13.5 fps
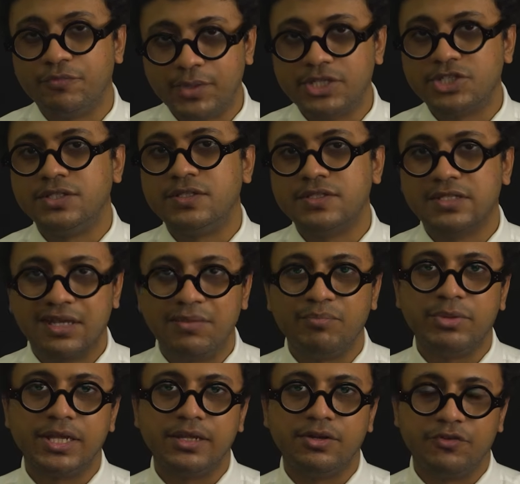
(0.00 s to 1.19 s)
patients
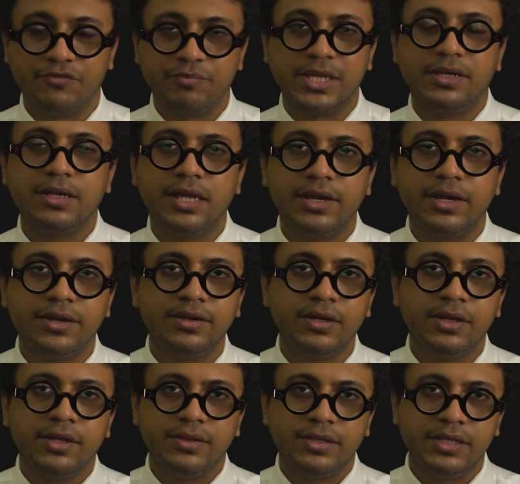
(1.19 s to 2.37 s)
complain of pain, and
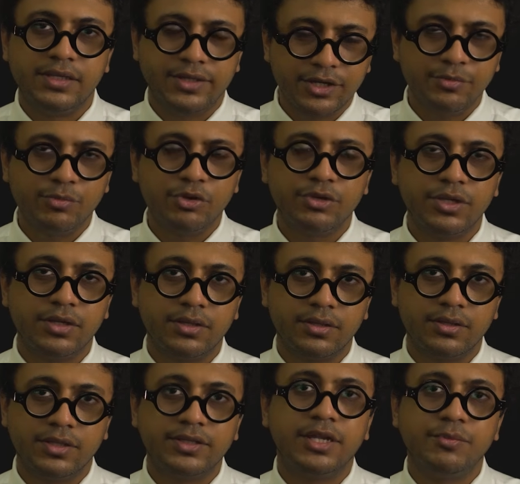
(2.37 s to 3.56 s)
the
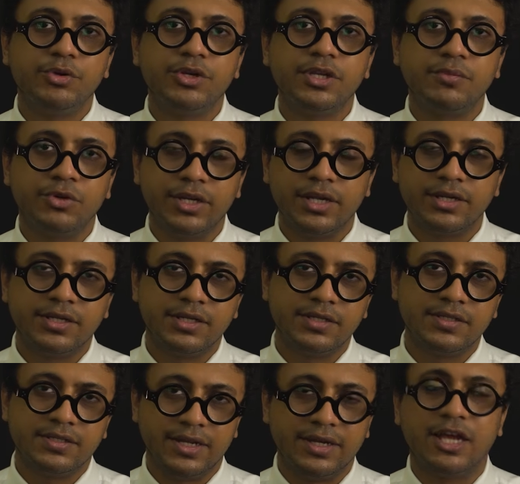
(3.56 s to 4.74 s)
therapeutic
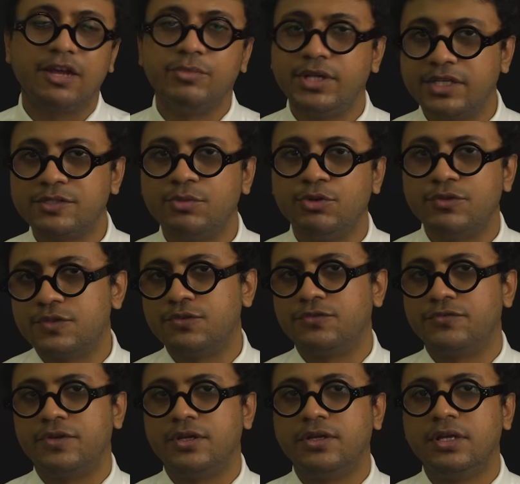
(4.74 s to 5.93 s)
modalities that have been explored so
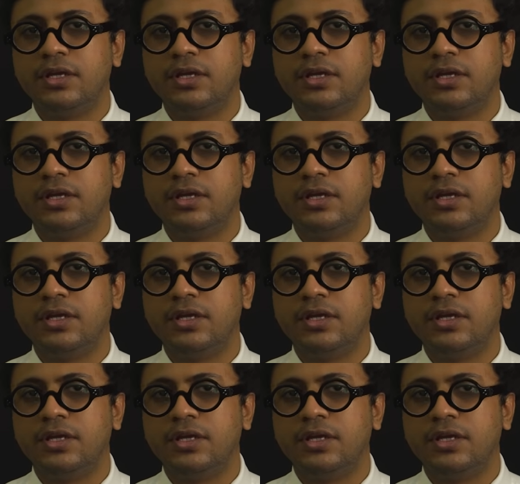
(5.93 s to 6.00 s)
far